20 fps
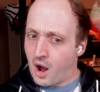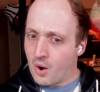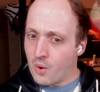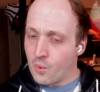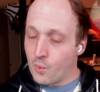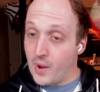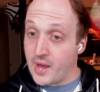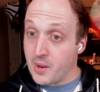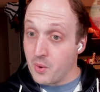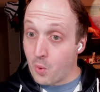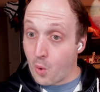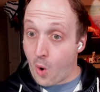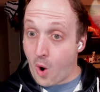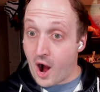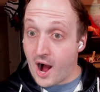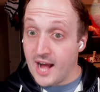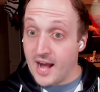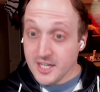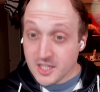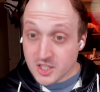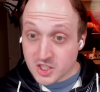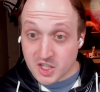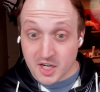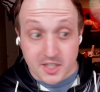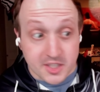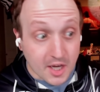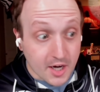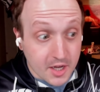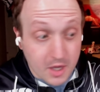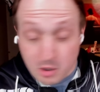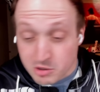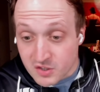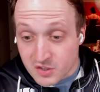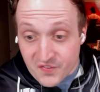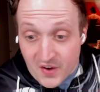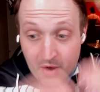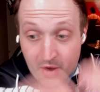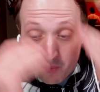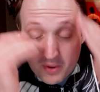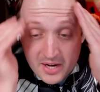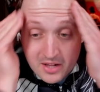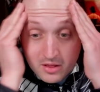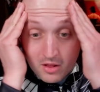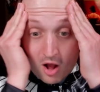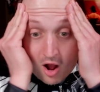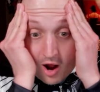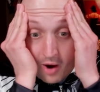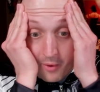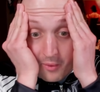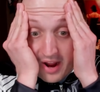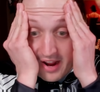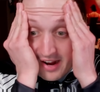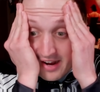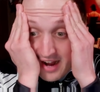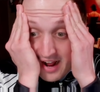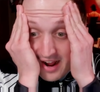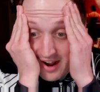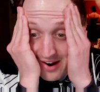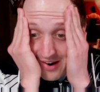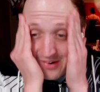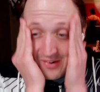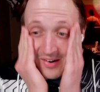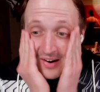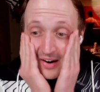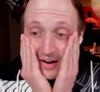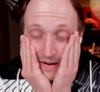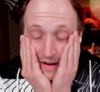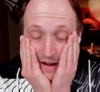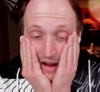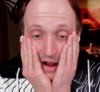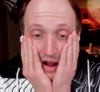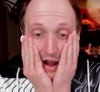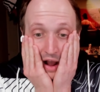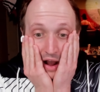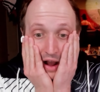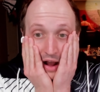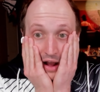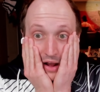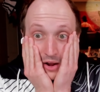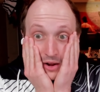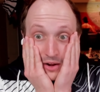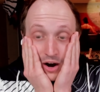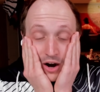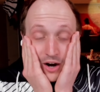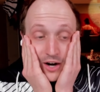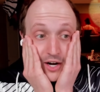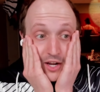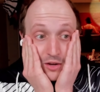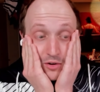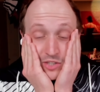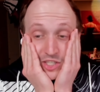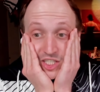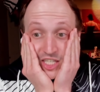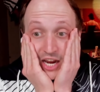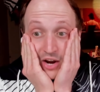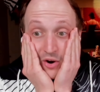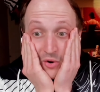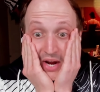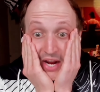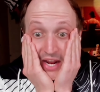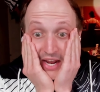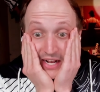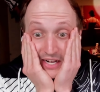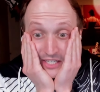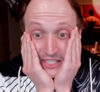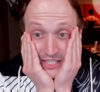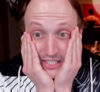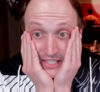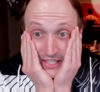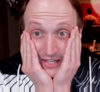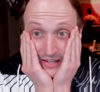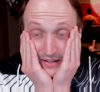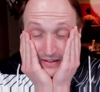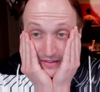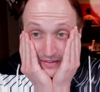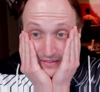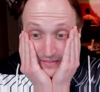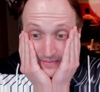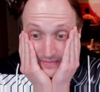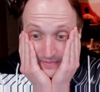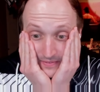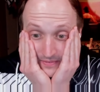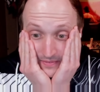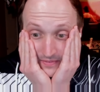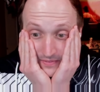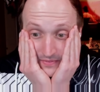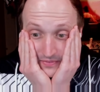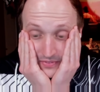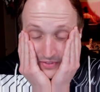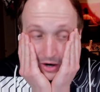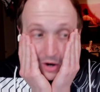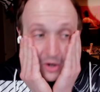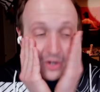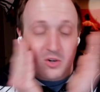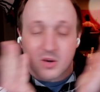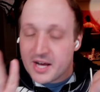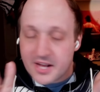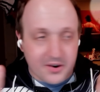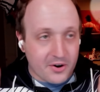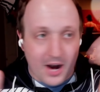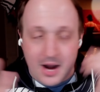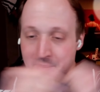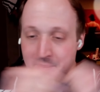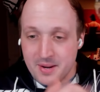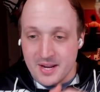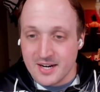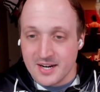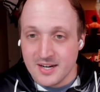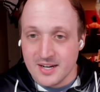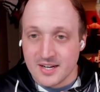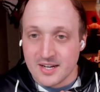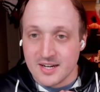Wait, what? She's gonna use Fairy Law right now? Are you serious? Oh, Glitter, I mean!